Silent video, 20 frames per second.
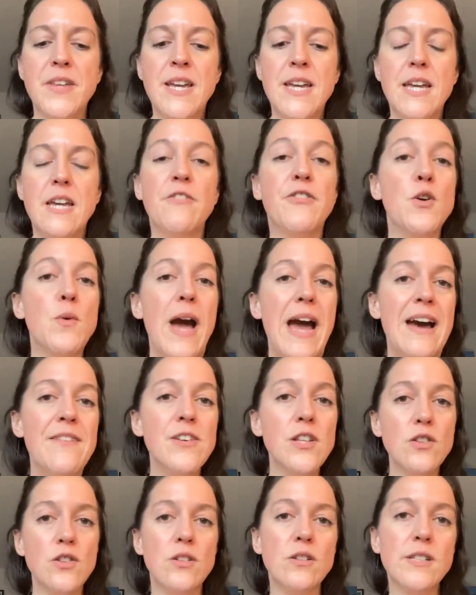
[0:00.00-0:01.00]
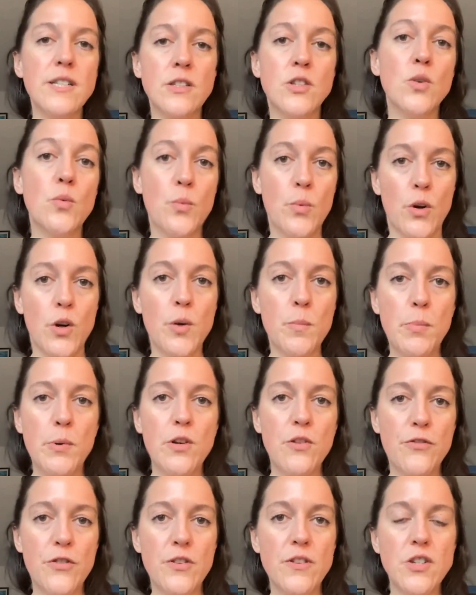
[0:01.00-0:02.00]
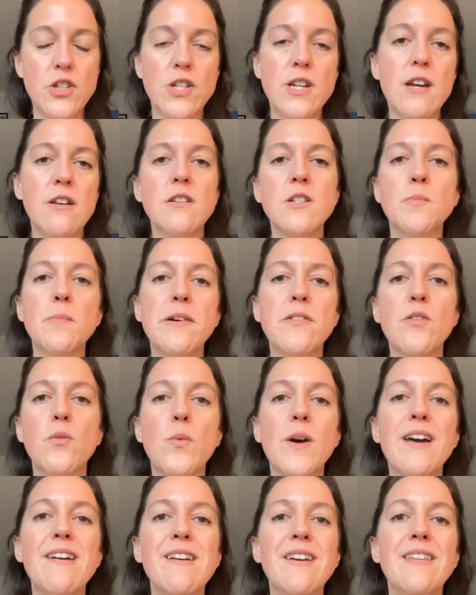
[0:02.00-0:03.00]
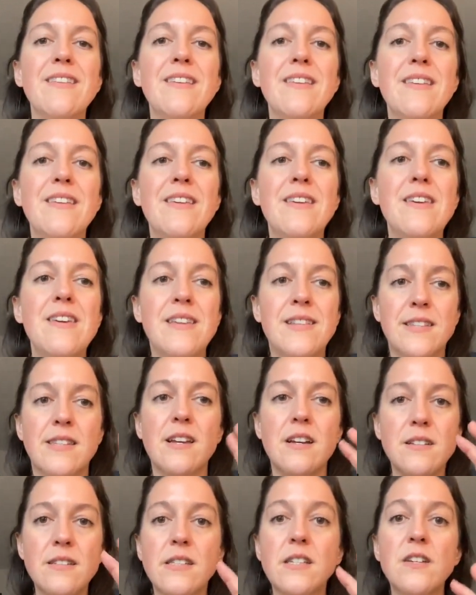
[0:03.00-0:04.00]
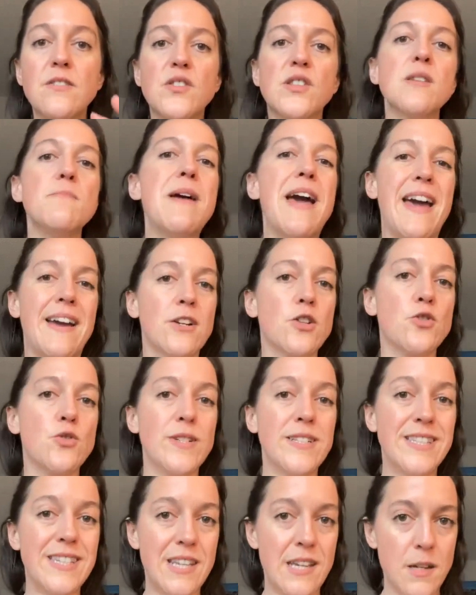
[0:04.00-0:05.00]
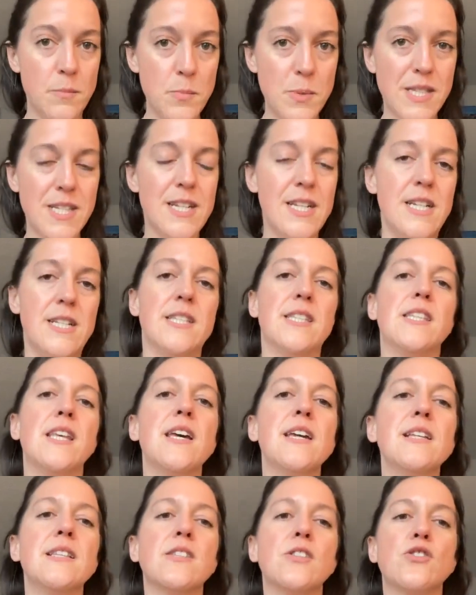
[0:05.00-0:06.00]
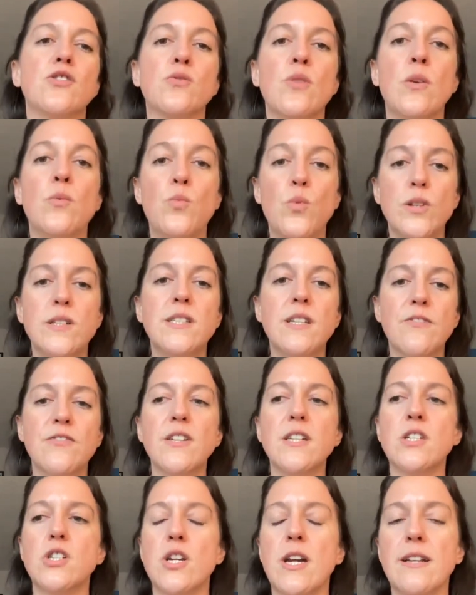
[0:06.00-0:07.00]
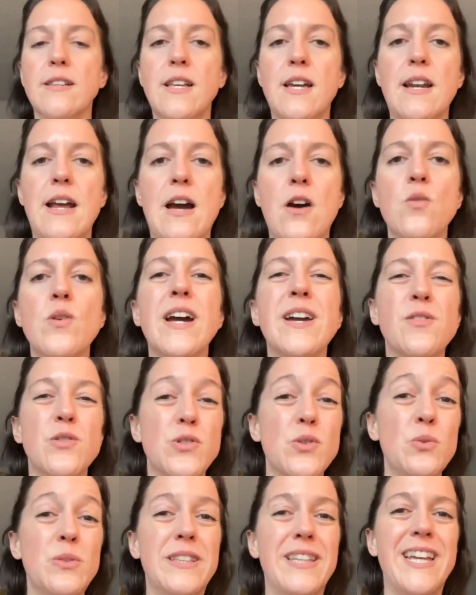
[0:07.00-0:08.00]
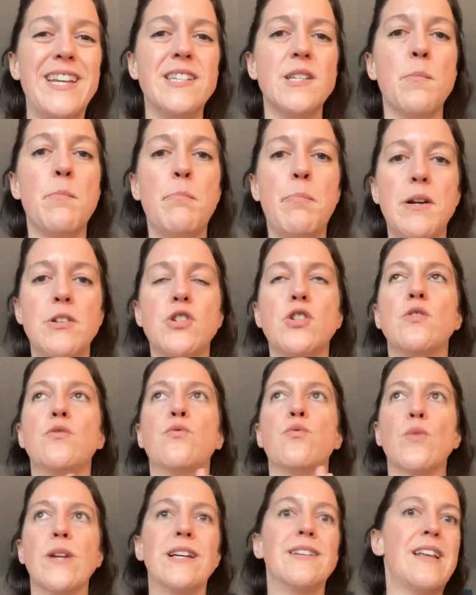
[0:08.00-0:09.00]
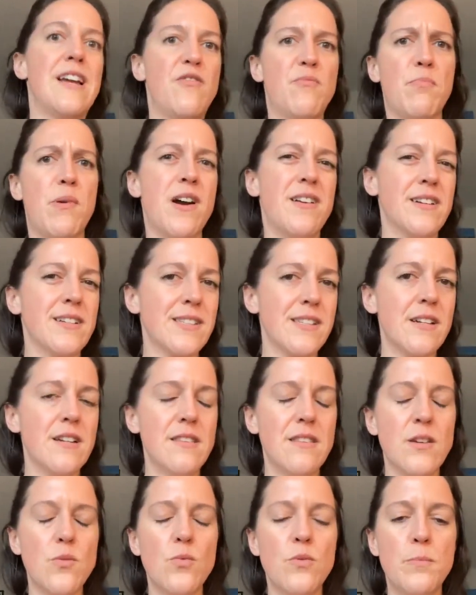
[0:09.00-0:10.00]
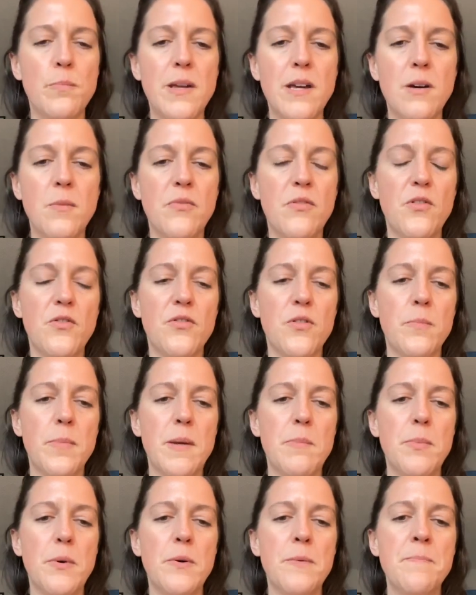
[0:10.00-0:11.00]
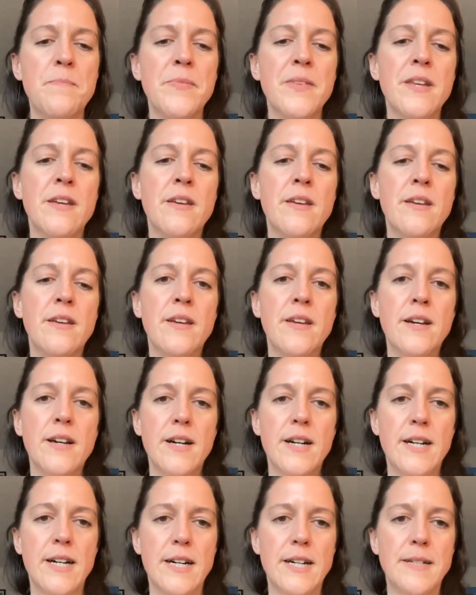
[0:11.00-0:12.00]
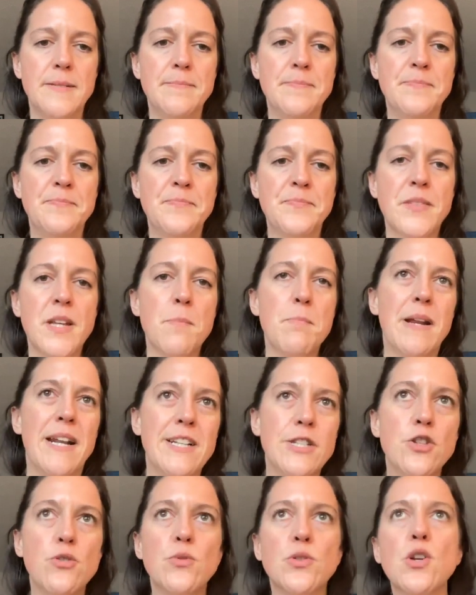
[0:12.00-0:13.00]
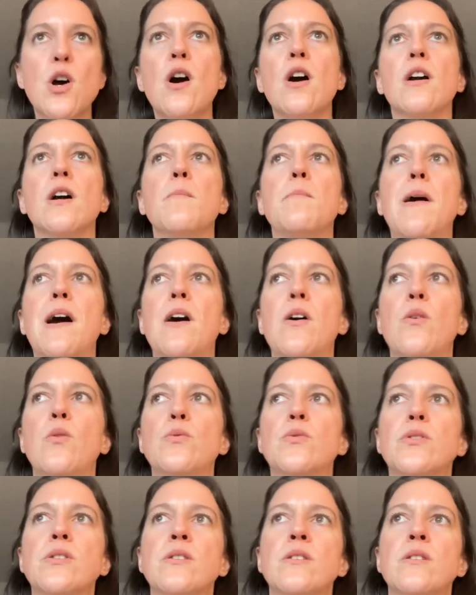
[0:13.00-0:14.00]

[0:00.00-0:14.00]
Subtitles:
If you haven't looked at the workbook for this challenge, by the way, it does give some extra tips and insights. So I would definitely check that out. I also linked a bunch of real life products that I think will be helpful for people. But I do talk about,